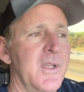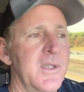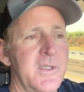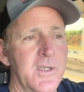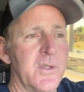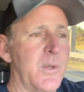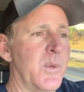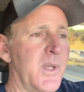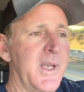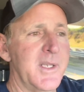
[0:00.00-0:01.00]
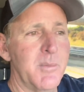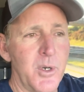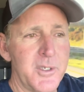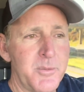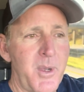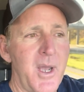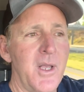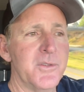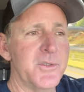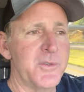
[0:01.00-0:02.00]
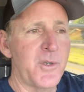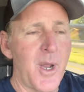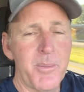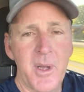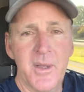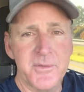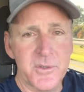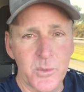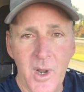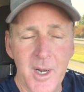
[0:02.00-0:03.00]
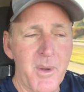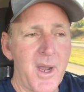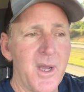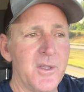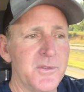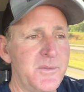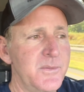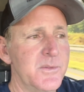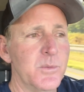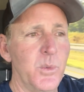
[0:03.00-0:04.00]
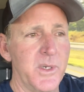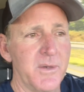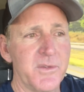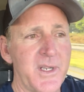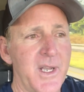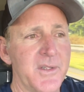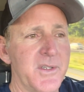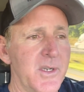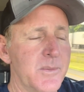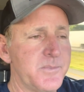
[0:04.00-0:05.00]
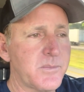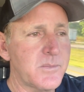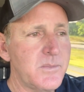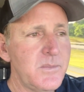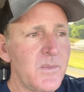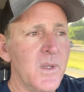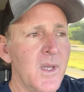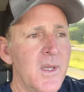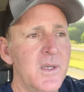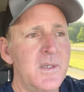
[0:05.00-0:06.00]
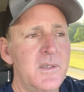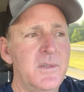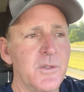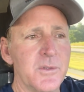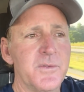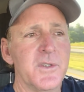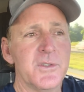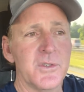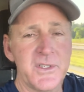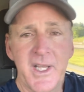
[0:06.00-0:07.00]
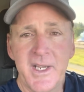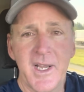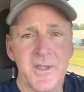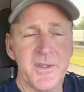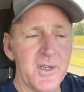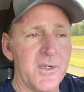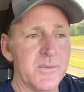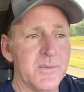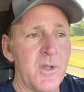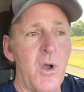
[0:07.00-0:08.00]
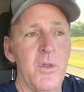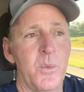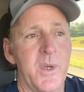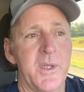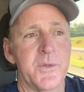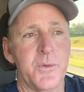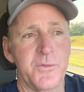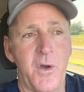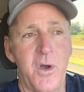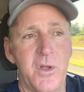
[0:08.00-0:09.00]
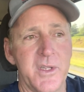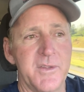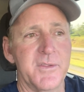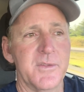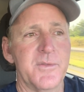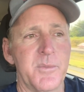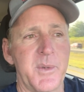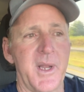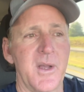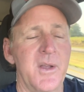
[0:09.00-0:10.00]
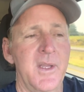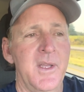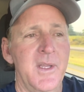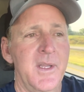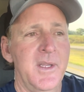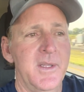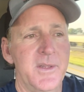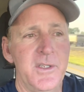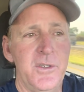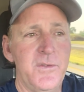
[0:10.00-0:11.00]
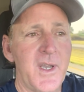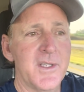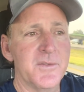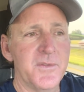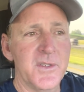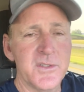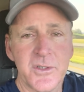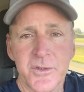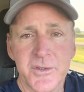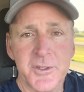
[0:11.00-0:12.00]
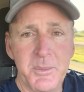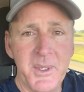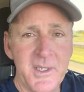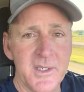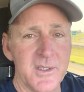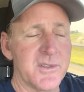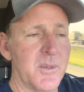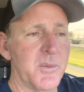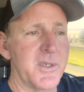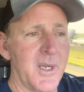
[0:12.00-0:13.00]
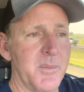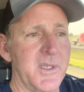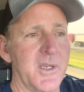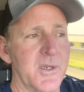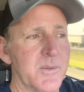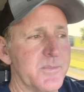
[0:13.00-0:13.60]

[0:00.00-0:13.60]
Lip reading: You know, they relate to brush piles, to drop offs, to rock piles, whatever's out there. Those fish will stay out there all the way through fall, even from now. Then you've got some fish that are suspended in the summertime of the year.